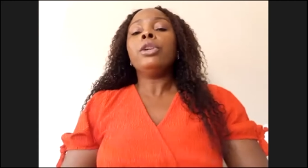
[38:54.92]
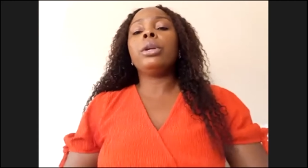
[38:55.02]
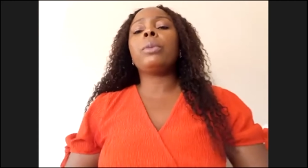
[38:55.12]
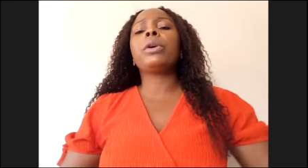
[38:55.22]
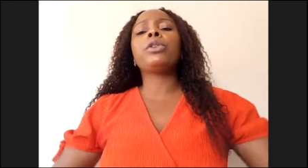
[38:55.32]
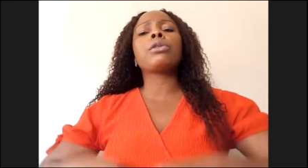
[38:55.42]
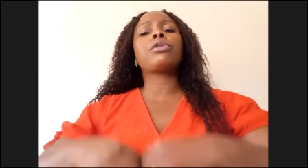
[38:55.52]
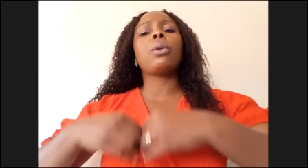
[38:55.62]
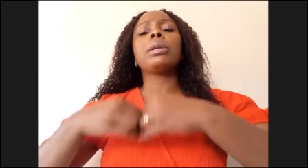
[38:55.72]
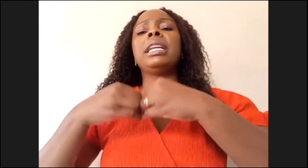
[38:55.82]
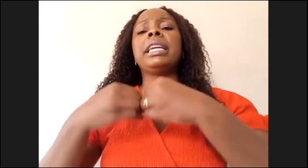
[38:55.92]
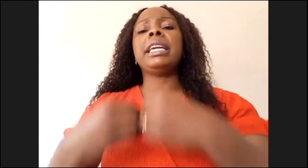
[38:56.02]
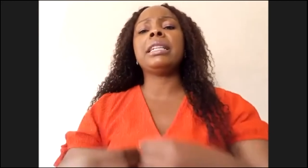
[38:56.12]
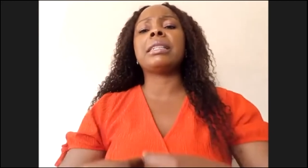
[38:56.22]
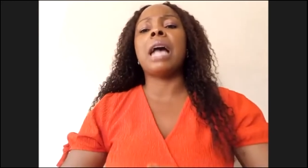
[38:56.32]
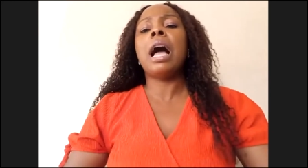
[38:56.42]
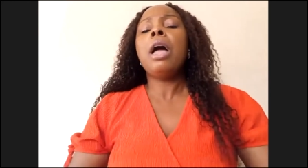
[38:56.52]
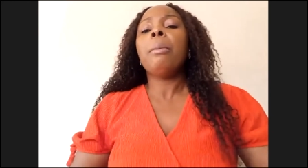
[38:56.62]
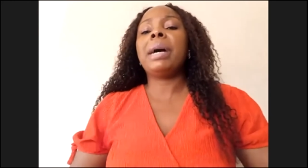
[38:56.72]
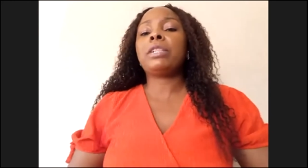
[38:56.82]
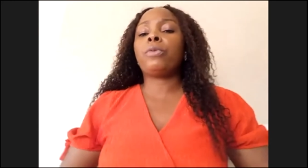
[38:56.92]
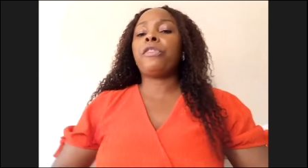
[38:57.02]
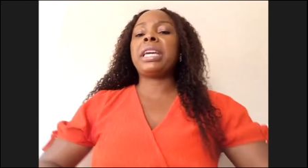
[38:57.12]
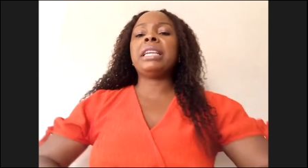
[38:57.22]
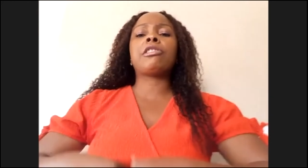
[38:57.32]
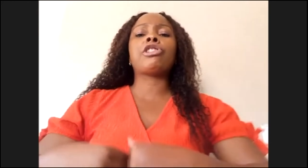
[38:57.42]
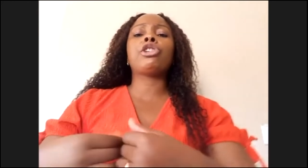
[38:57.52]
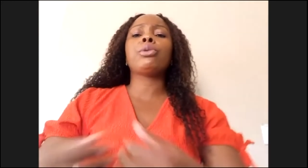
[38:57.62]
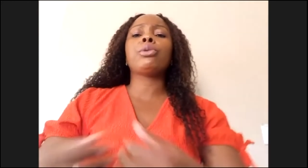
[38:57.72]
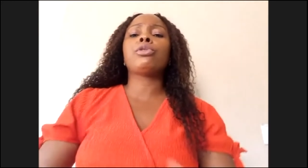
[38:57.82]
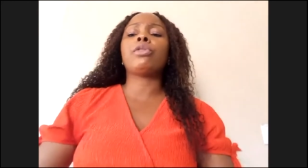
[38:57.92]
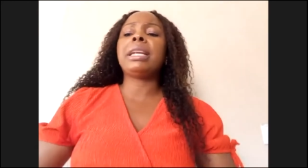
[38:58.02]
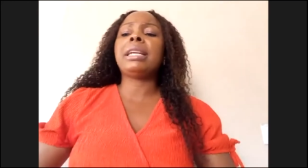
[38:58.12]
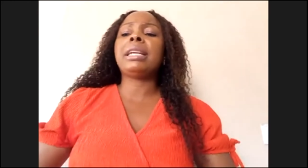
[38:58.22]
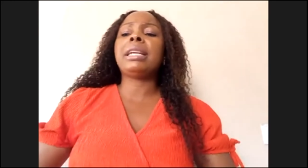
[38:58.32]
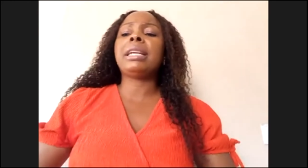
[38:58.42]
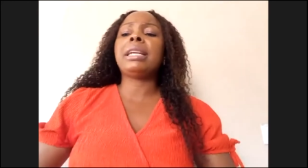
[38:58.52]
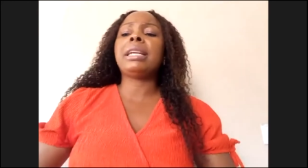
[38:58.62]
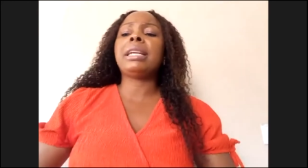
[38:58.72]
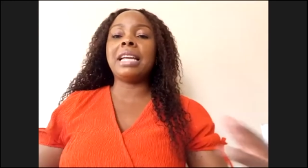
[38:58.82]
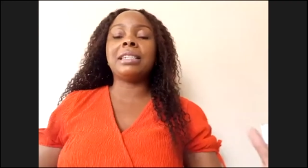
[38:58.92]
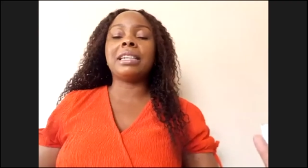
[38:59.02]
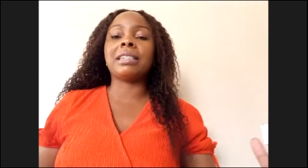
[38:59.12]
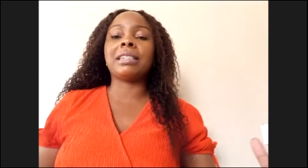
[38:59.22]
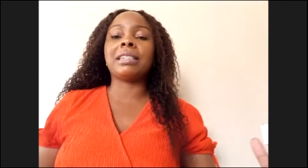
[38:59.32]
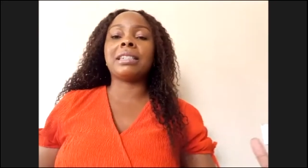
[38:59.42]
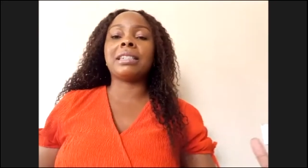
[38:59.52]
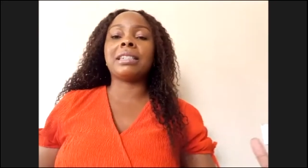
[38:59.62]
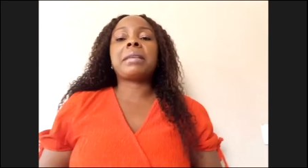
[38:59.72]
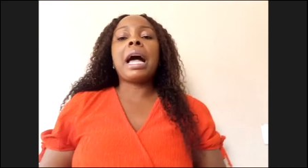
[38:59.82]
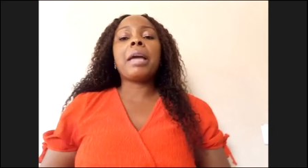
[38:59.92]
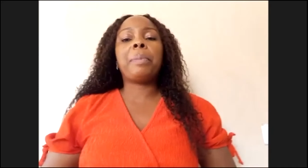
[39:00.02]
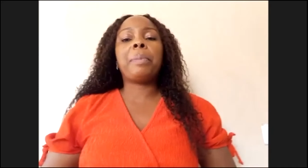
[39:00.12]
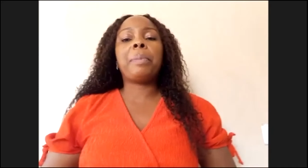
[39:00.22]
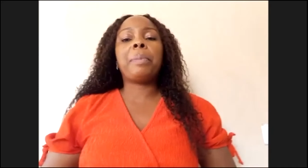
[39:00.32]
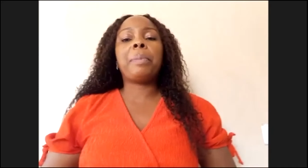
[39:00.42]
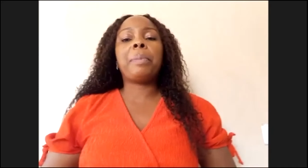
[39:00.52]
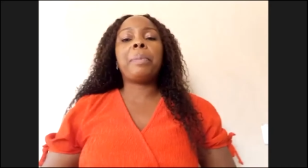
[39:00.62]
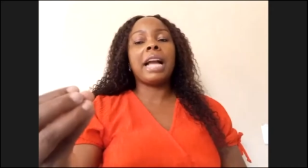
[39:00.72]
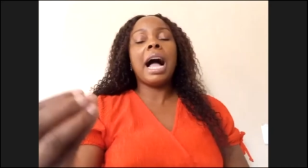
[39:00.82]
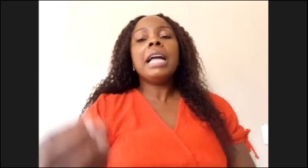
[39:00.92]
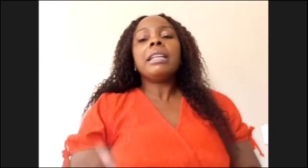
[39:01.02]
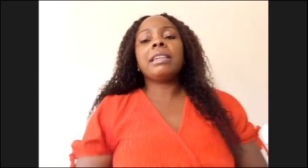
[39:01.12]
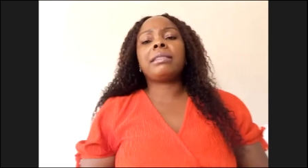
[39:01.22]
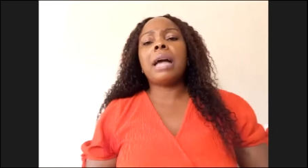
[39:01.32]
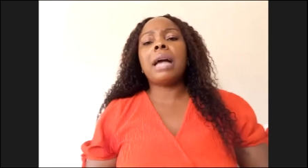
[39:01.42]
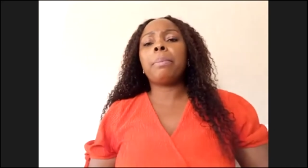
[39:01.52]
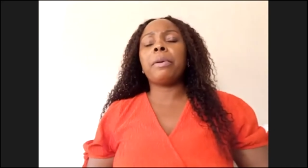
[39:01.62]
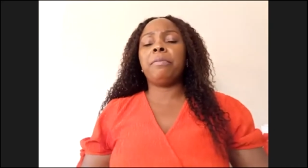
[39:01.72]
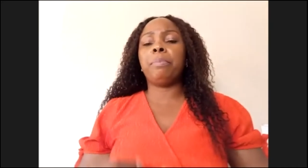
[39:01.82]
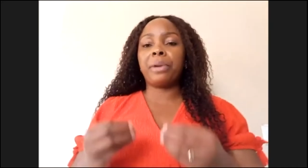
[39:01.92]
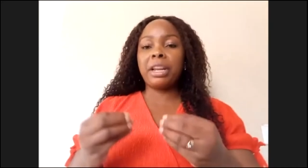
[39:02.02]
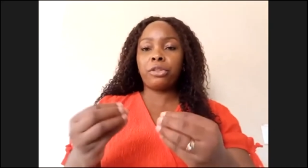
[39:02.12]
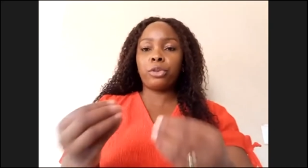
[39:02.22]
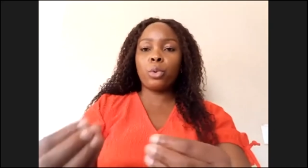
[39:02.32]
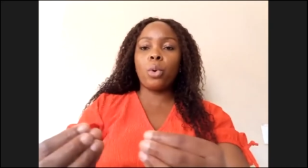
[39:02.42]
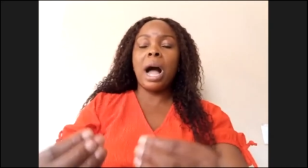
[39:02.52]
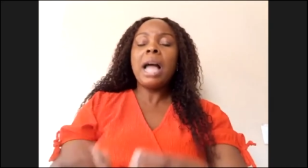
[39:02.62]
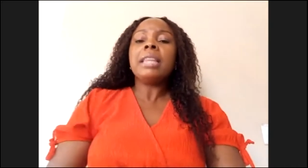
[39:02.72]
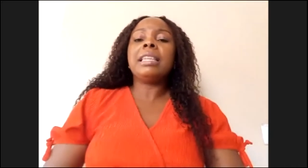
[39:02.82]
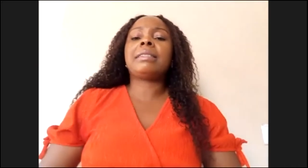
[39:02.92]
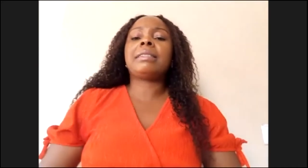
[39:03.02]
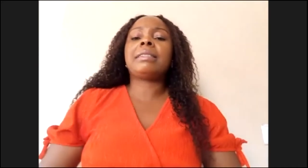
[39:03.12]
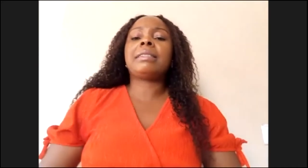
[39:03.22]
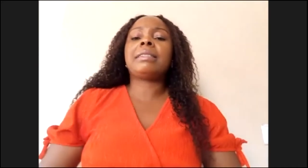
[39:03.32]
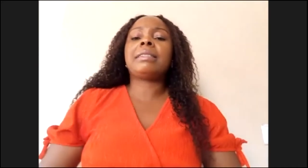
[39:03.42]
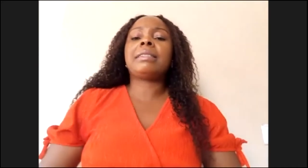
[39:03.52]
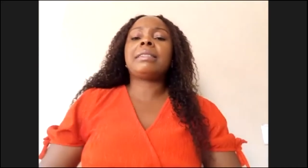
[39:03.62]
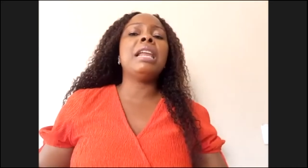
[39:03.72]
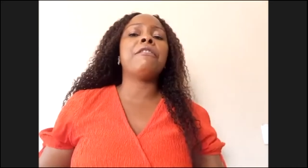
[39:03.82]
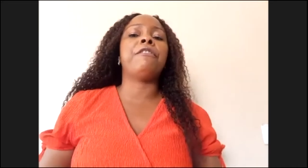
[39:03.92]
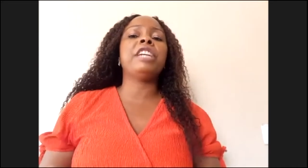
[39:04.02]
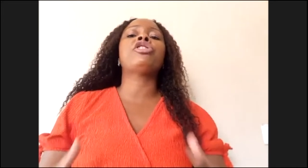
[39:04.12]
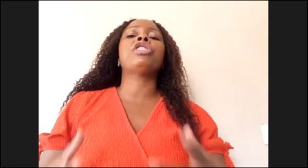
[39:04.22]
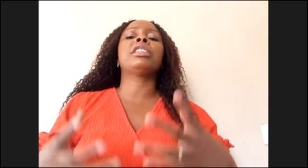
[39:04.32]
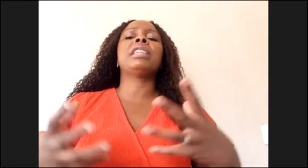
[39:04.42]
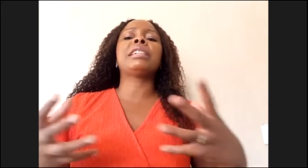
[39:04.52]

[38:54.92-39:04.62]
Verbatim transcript: They were not only his, but for his children and his descendants. The type of blessing, the type of breakthrough, the type of elevation that